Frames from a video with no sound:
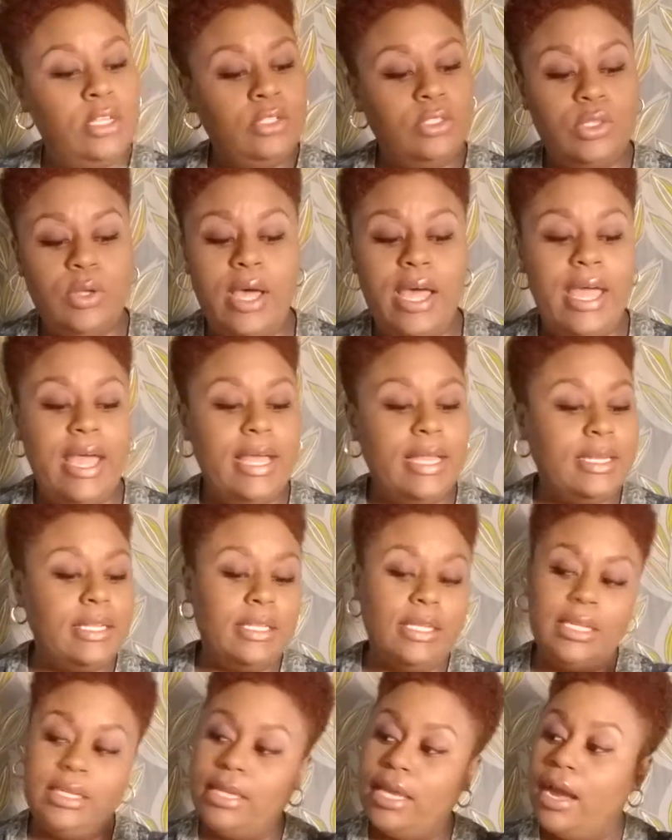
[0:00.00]
So I had to
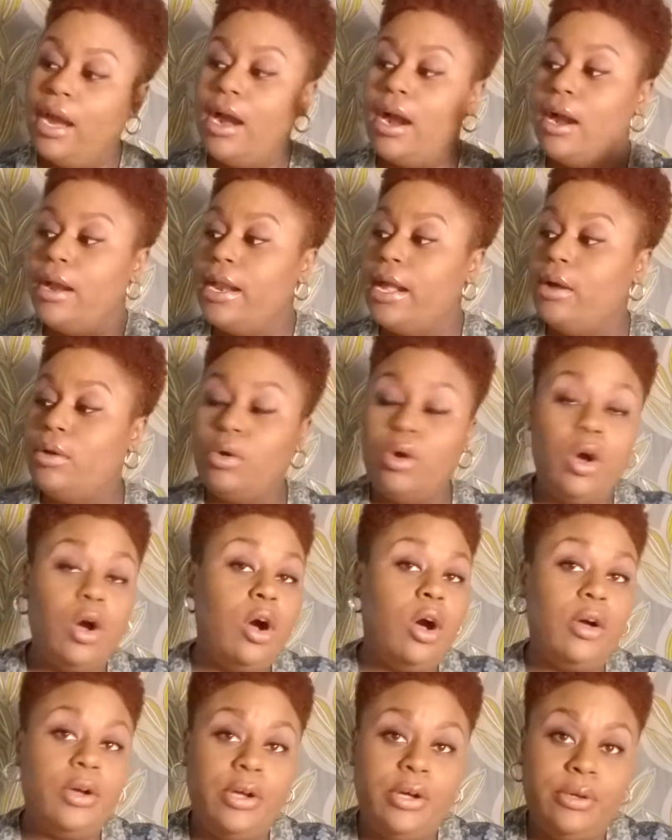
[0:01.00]
let that hard
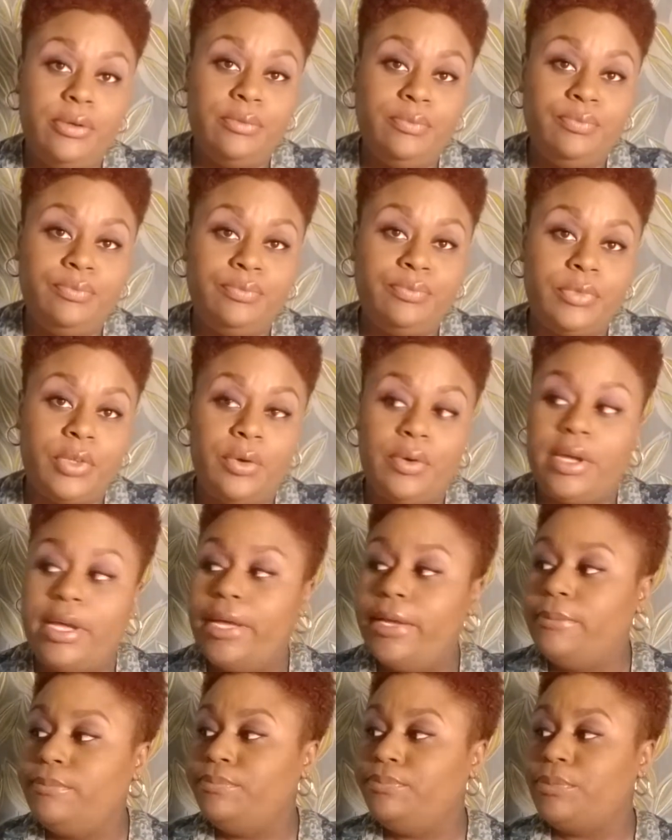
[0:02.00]
alcohol go.
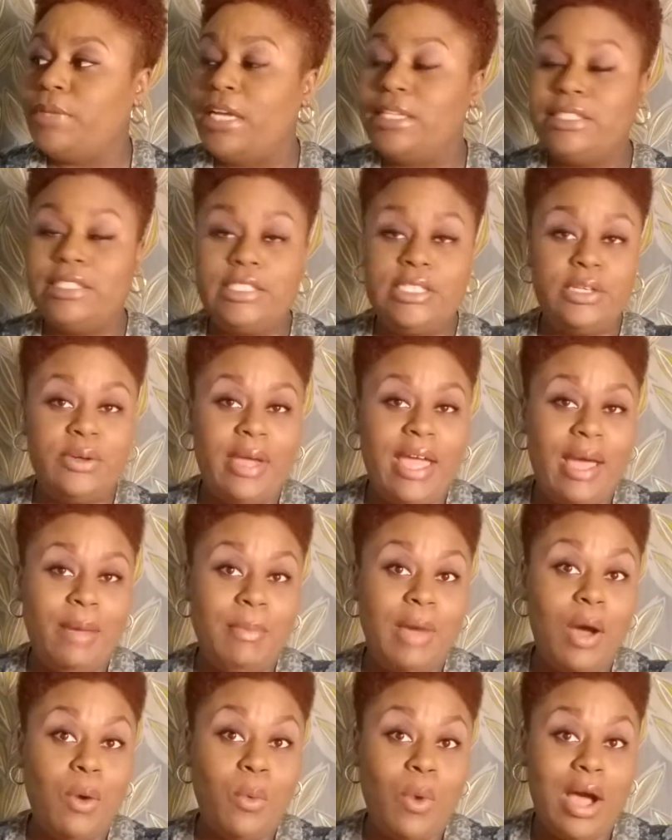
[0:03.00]
Okay. I still have
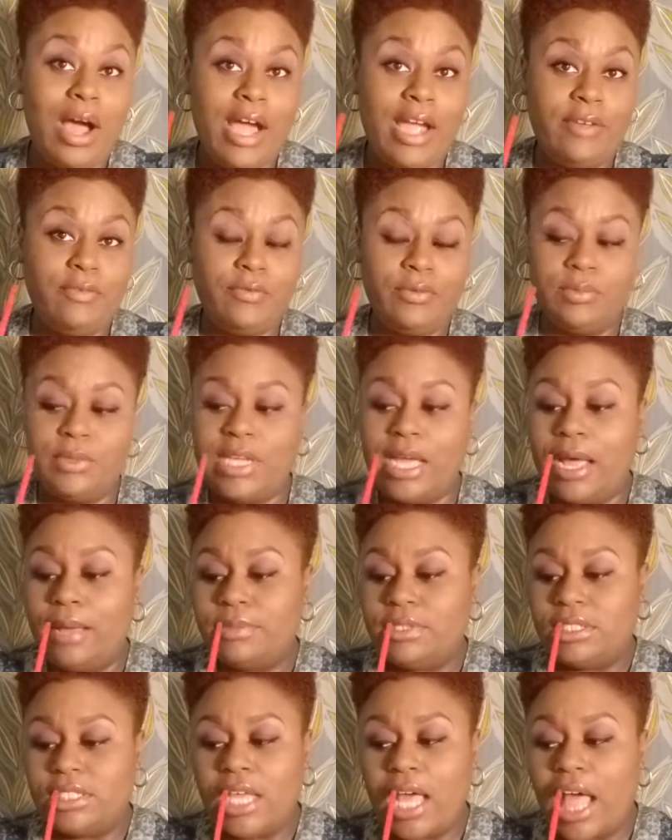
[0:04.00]
my wine from time
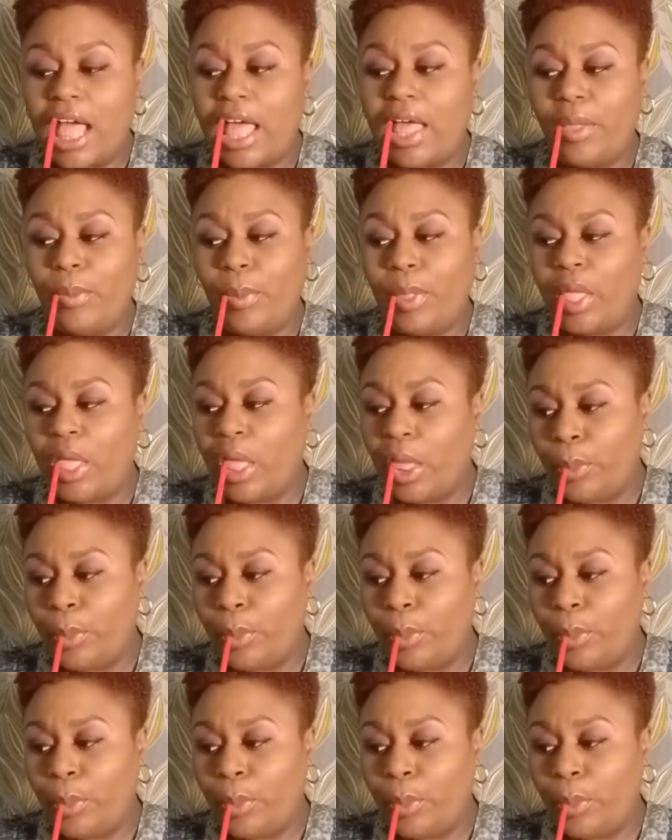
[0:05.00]
to time.